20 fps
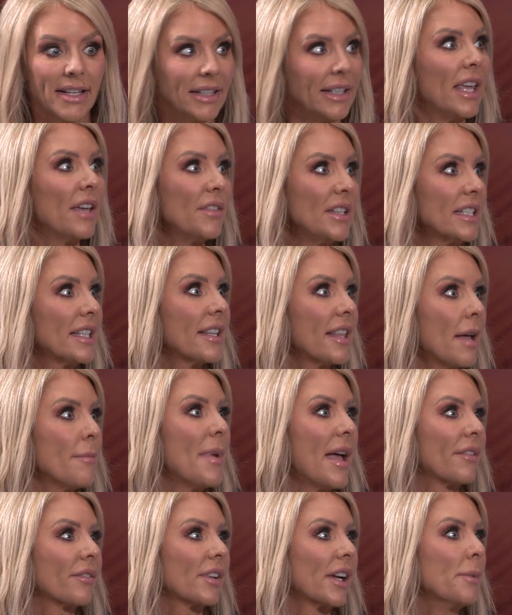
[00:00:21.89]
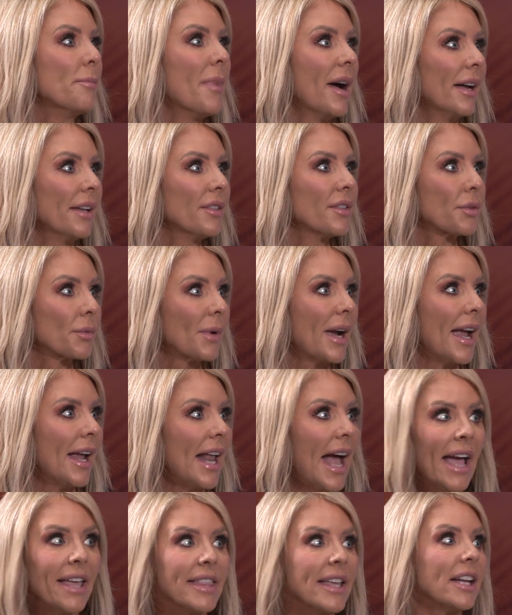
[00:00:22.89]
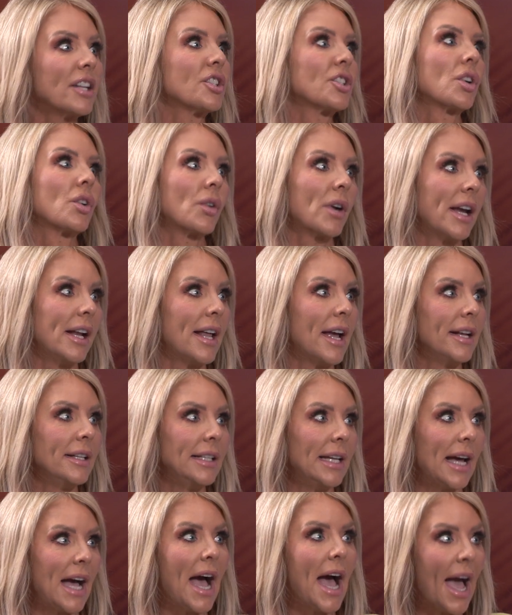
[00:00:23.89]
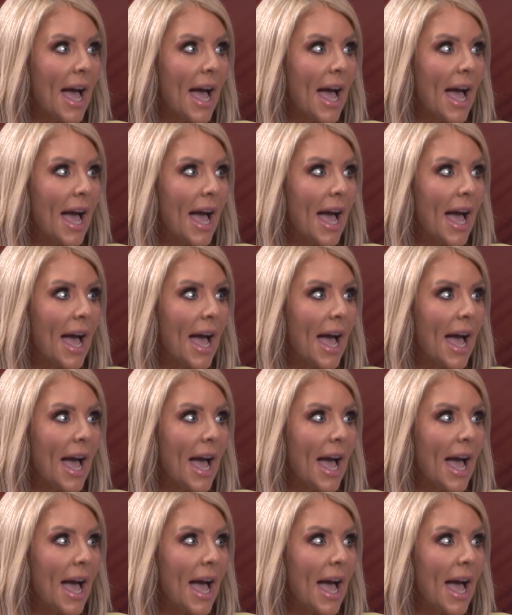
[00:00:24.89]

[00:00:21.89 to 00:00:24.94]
given to them every month, right? I think it's a great idea.